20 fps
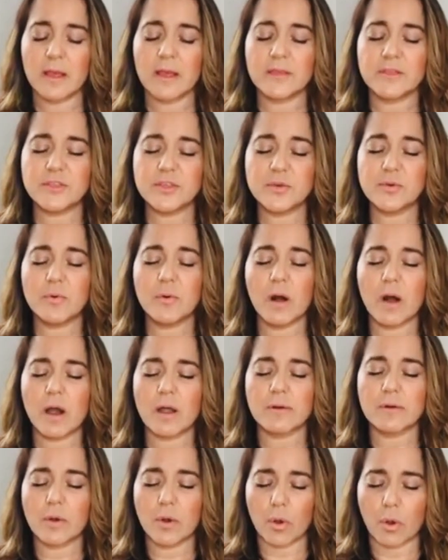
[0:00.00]
and you
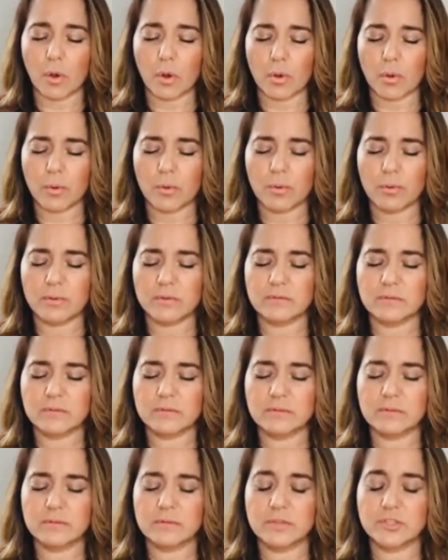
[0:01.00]
are all
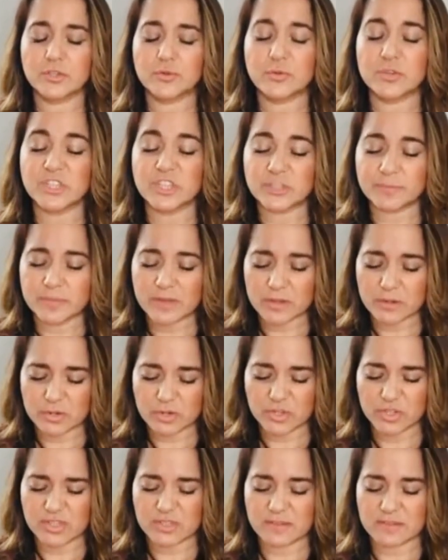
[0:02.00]

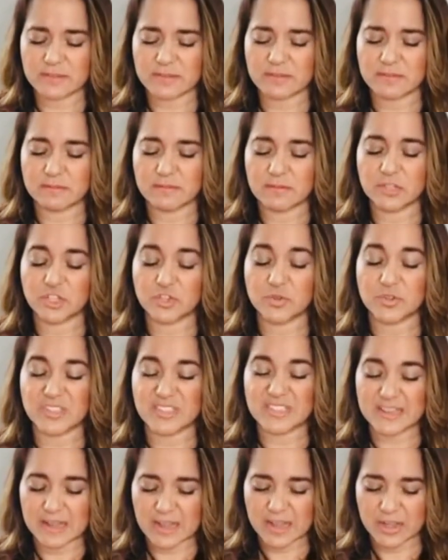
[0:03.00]
transmitters,
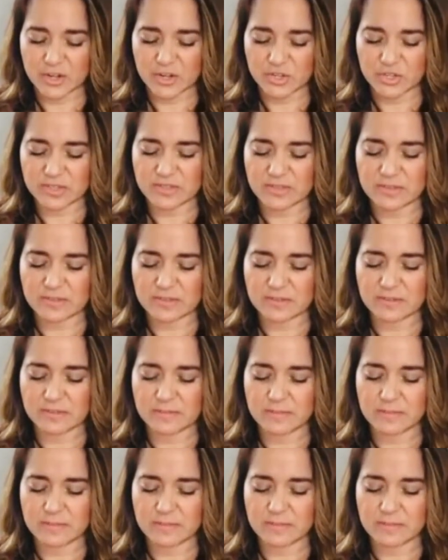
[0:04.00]
translators.